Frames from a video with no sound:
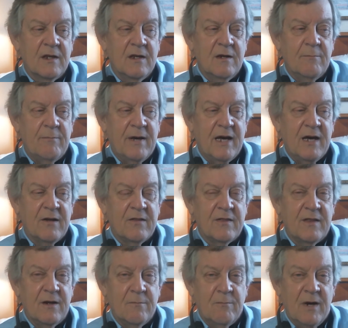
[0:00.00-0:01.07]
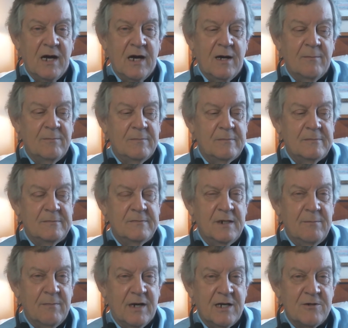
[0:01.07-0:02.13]
about their mom
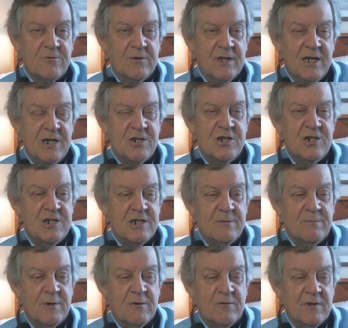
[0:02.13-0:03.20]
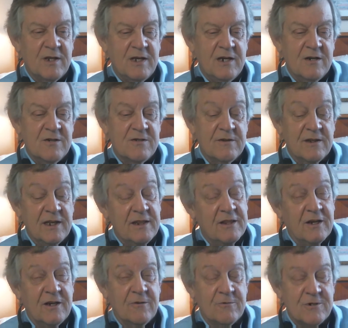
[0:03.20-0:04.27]
and mine's relationship over the years, and they
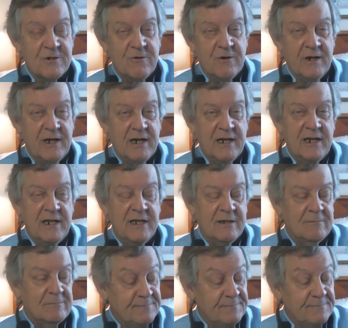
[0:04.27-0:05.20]
thought it was a great idea.